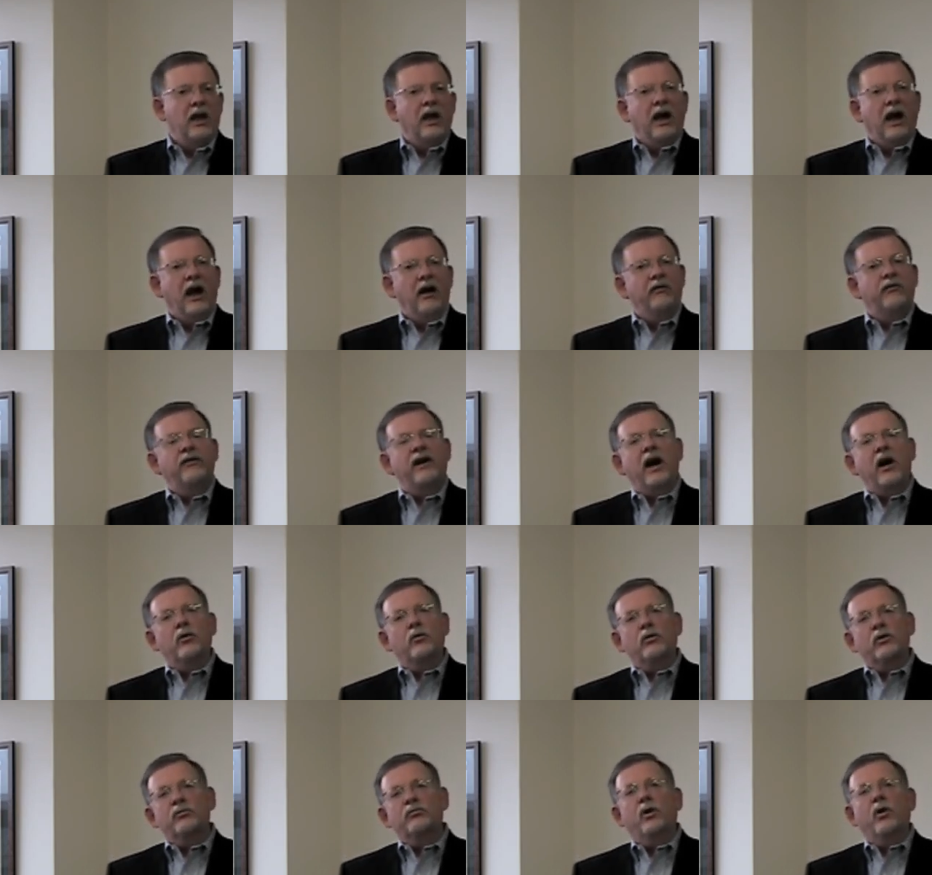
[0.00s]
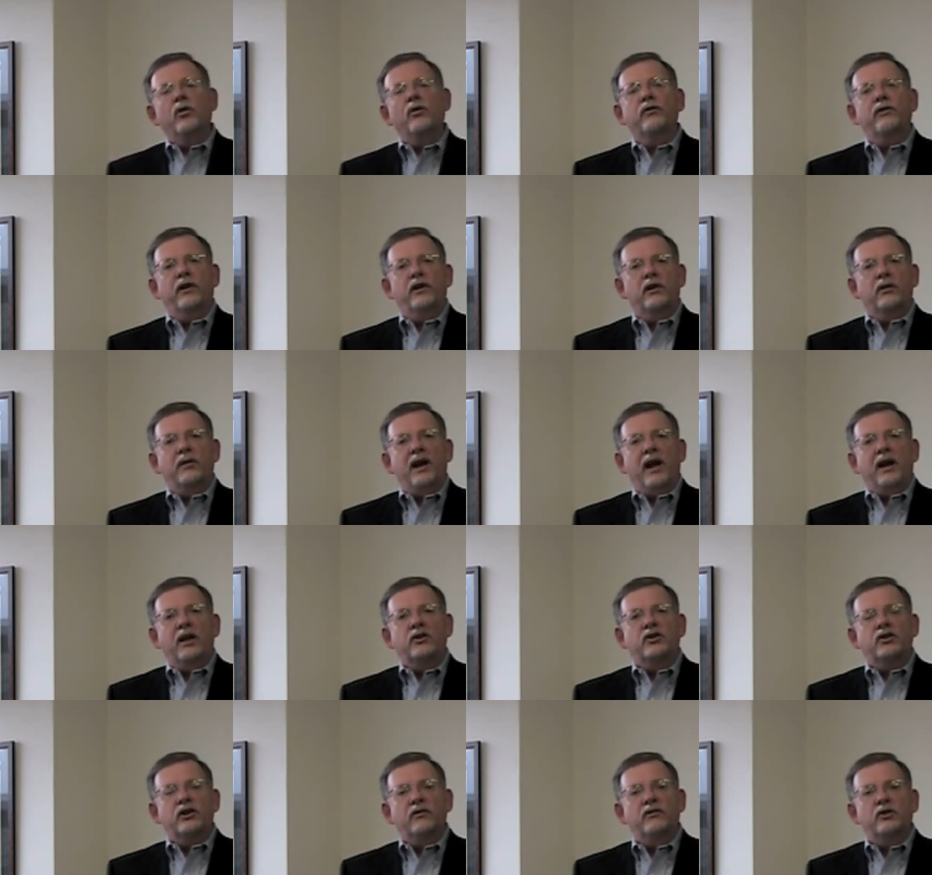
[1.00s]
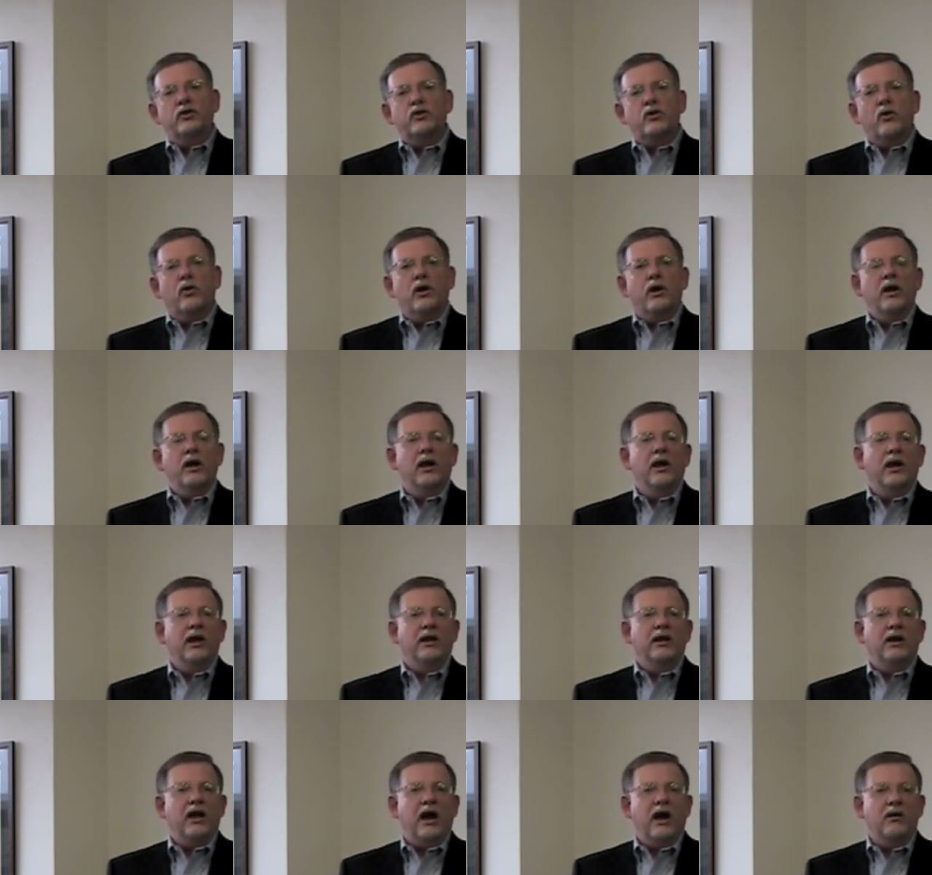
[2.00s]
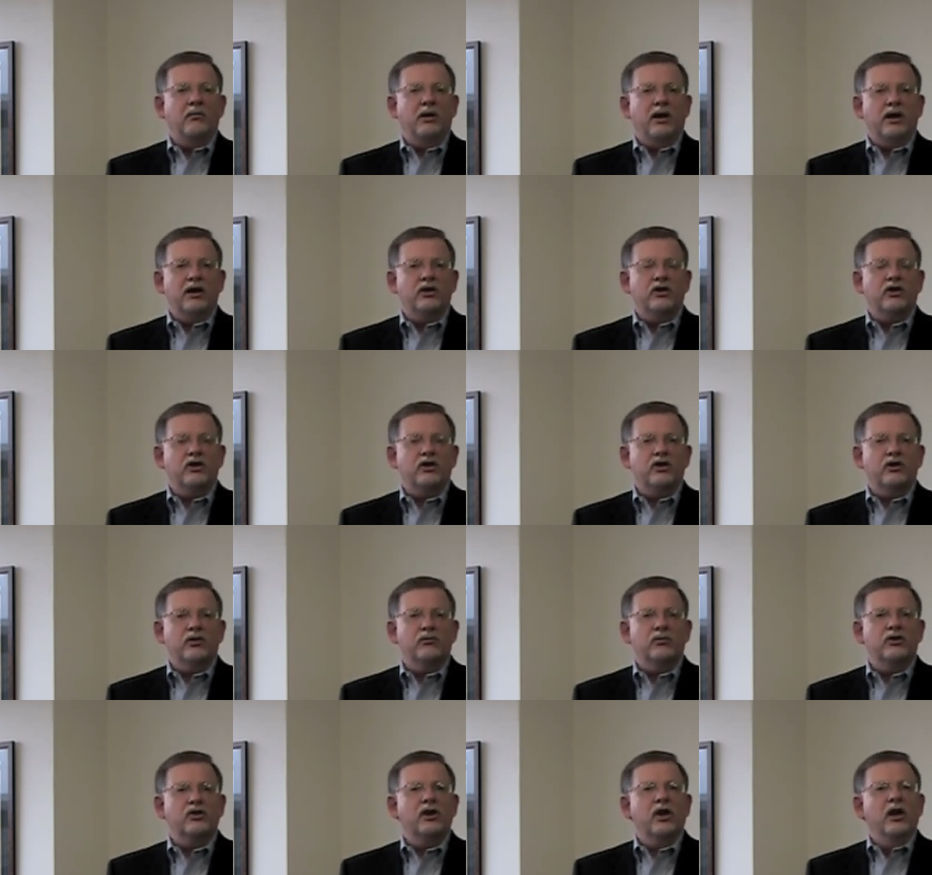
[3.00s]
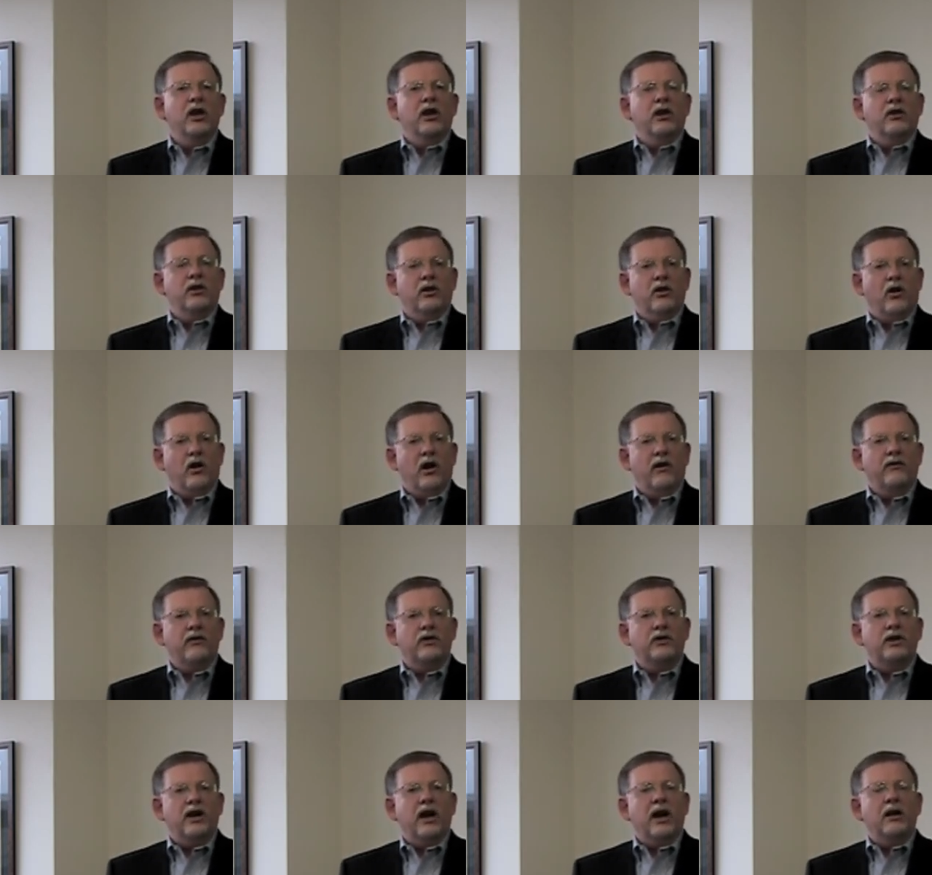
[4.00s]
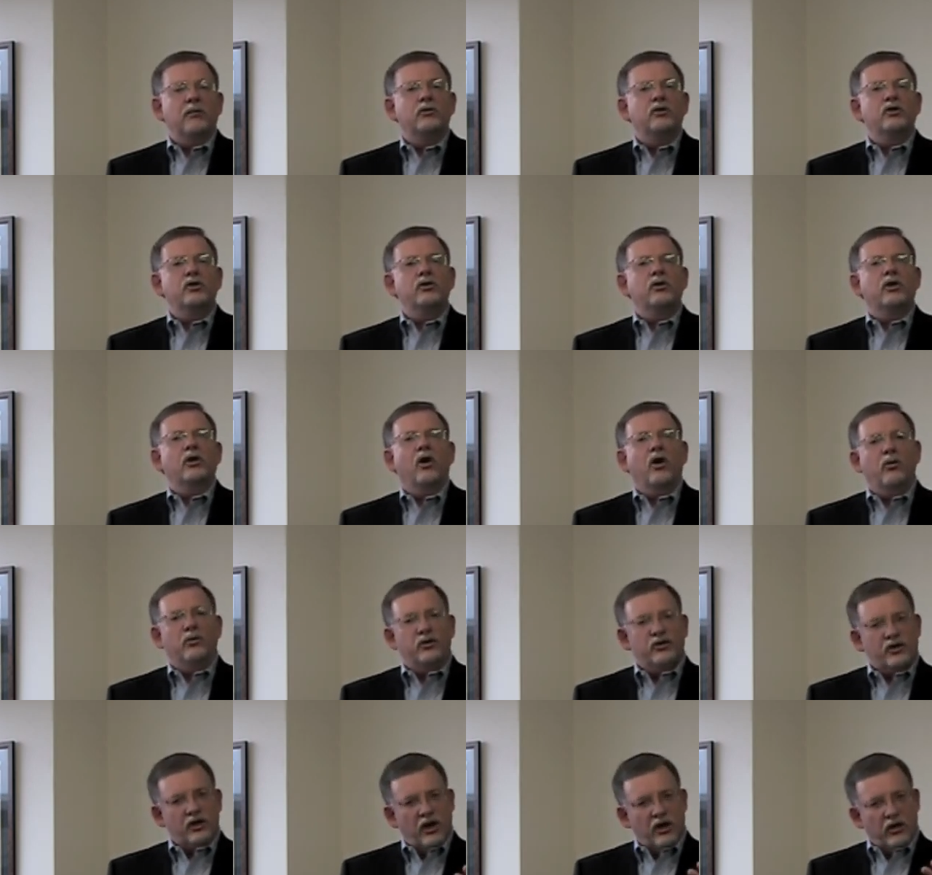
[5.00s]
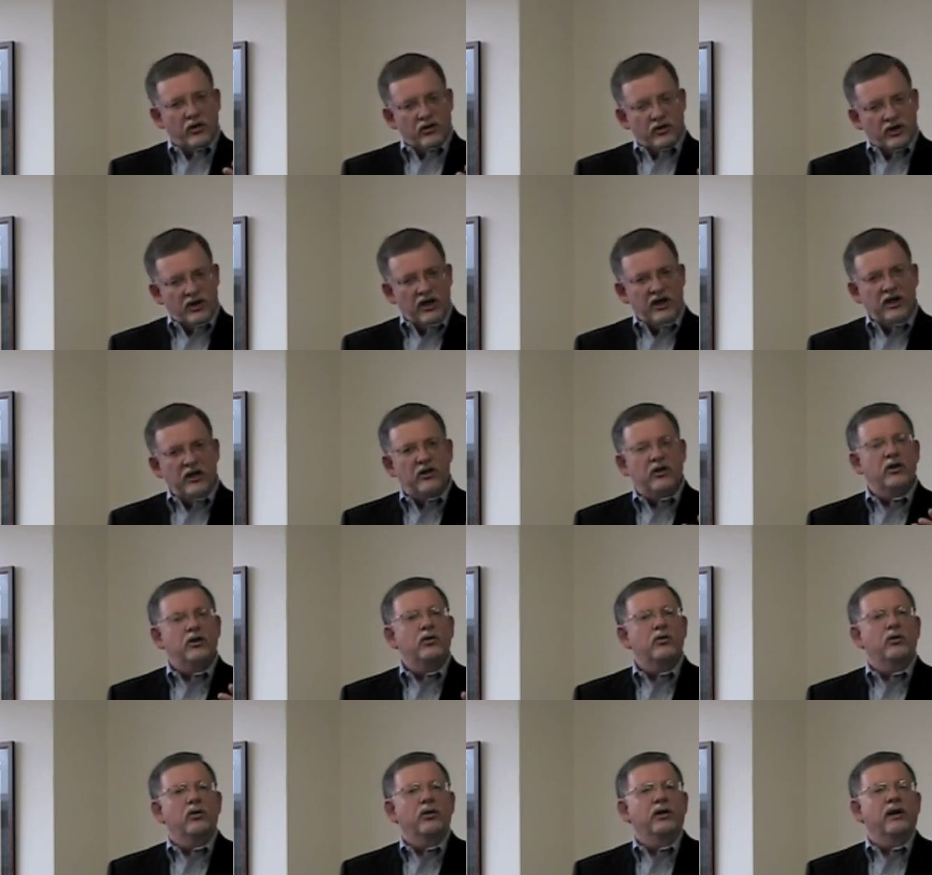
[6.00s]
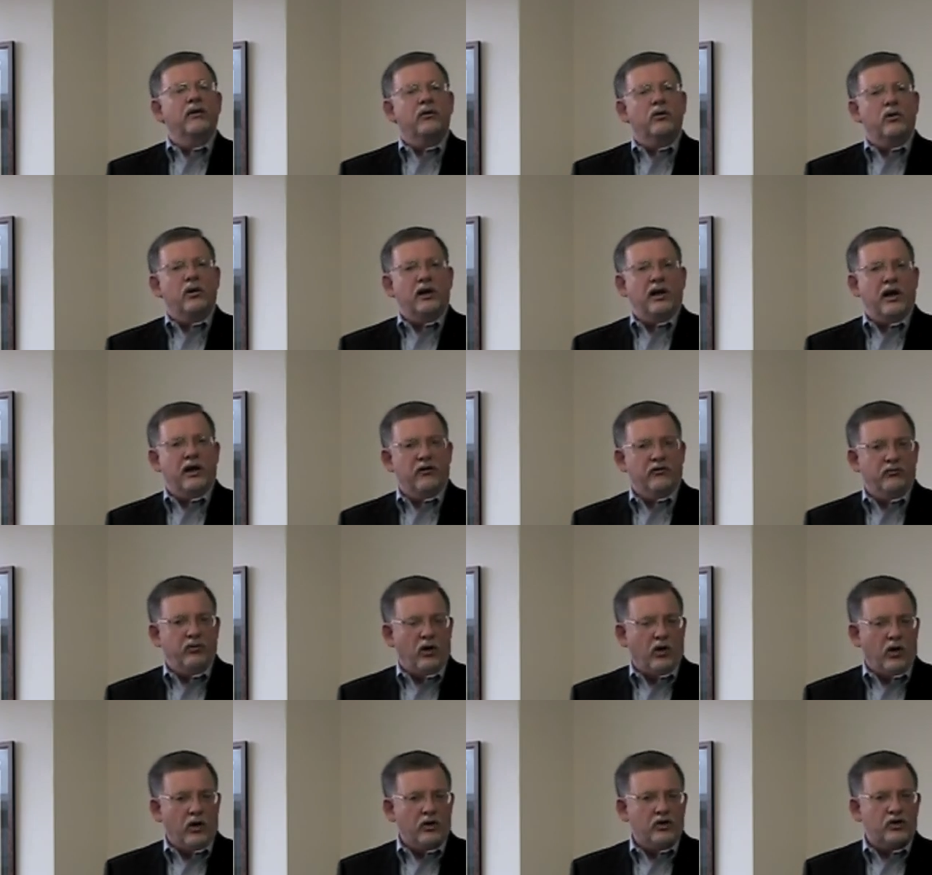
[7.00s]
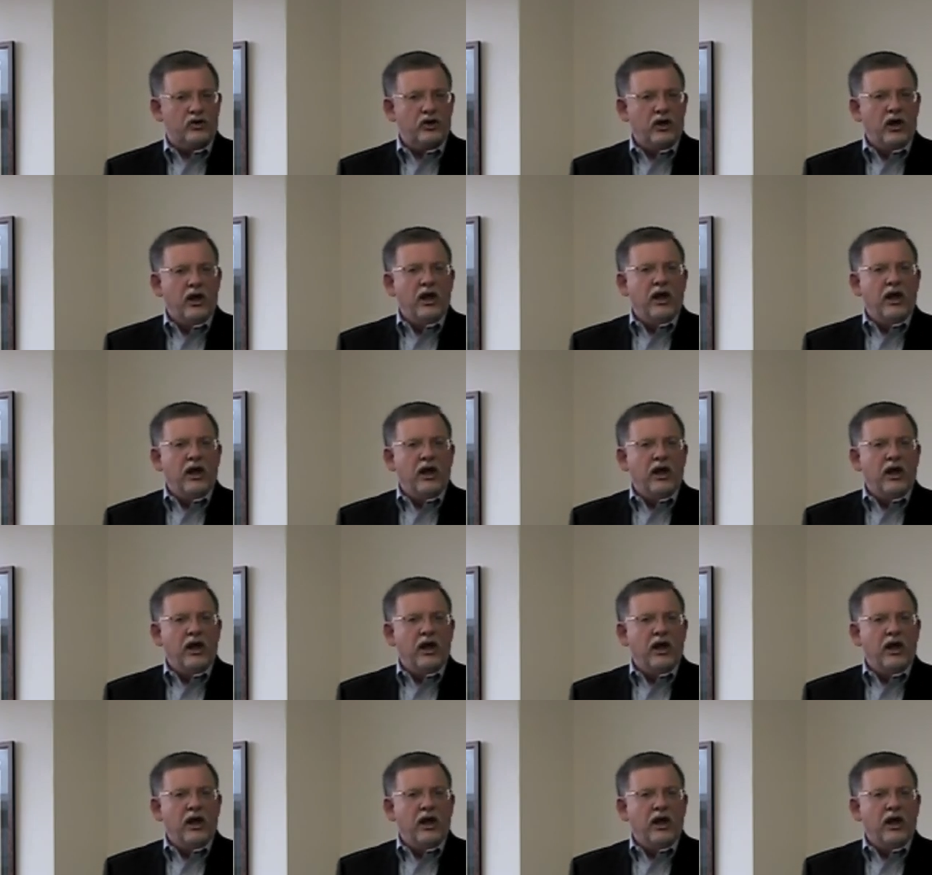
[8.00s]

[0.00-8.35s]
I've found with both vendor-managed inventory and Kanban systems that oftentimes you can almost guarantee that you will never run out of parts,